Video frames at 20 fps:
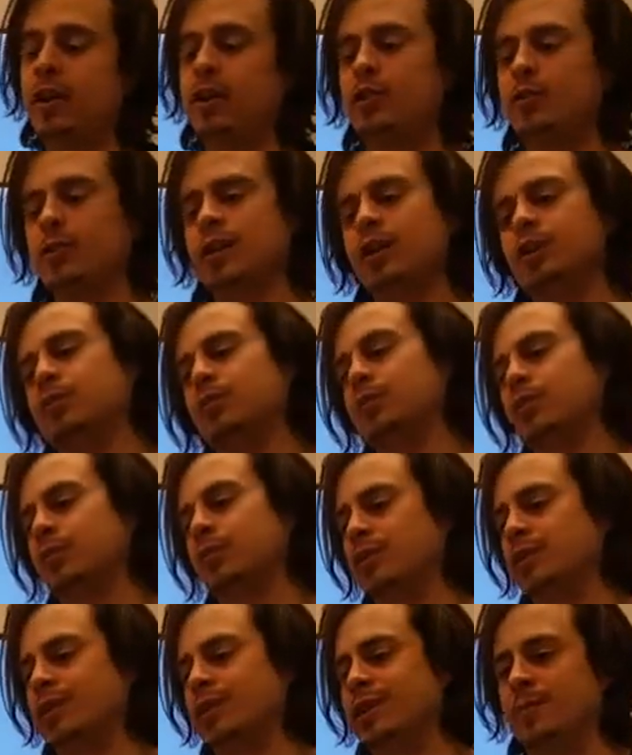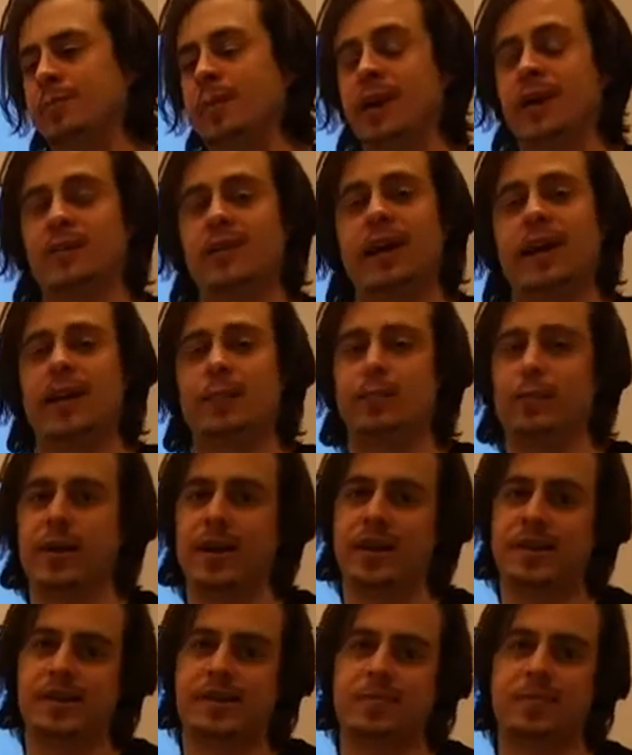You can Google it. It made a lot of
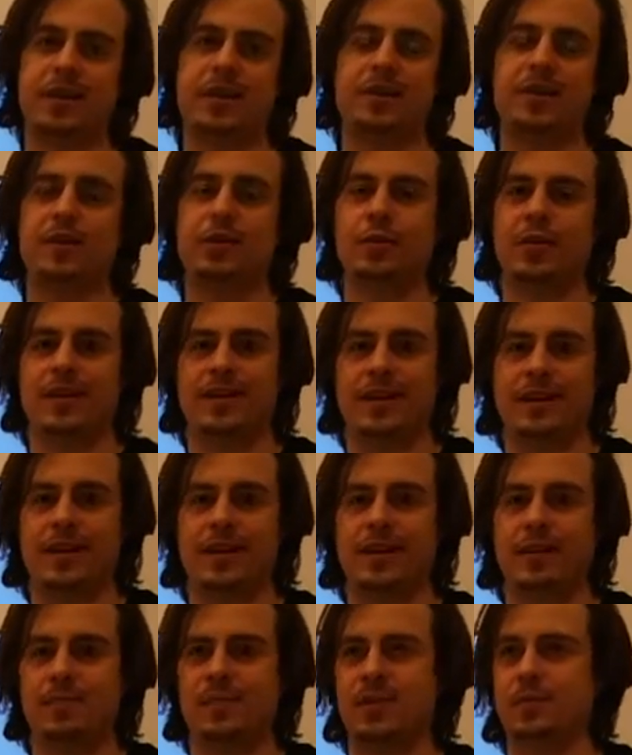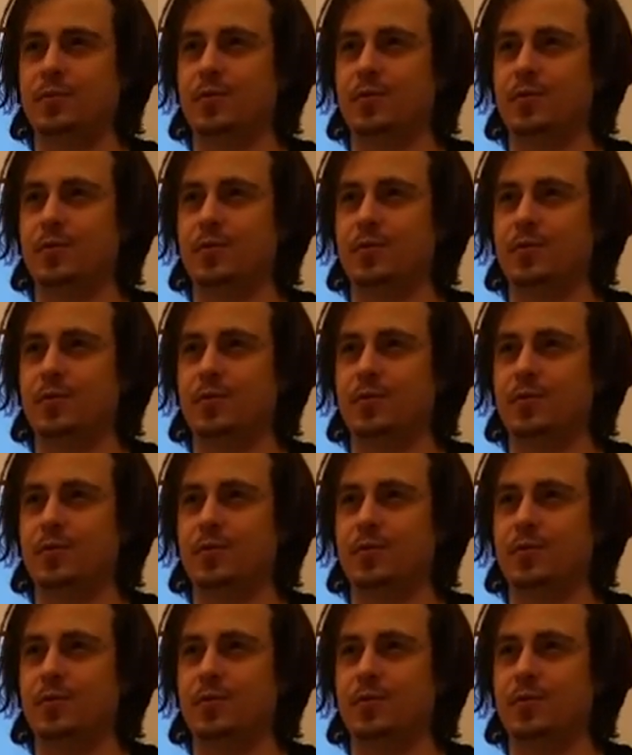press. It made the New York Times.